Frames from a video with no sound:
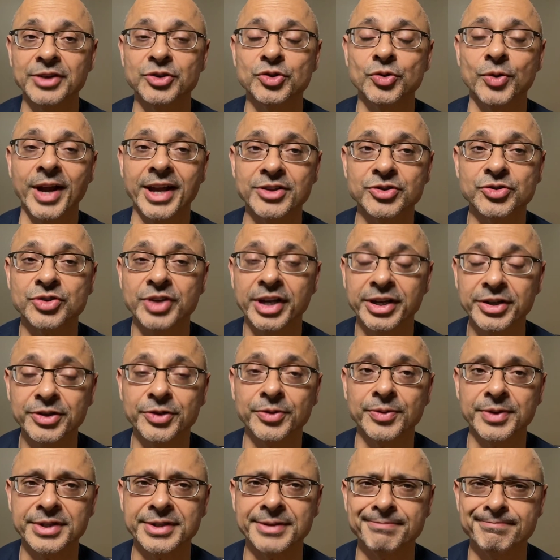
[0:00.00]

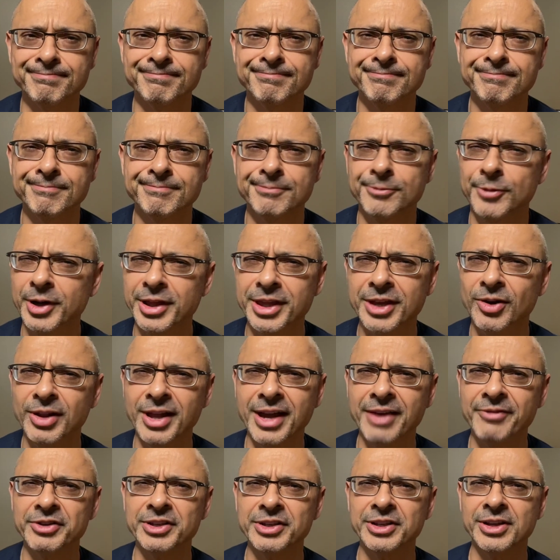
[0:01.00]
transgenderism. What do they all
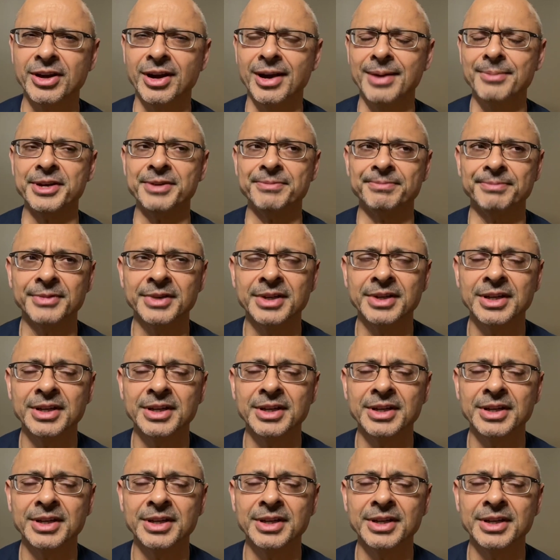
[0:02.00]
have in common?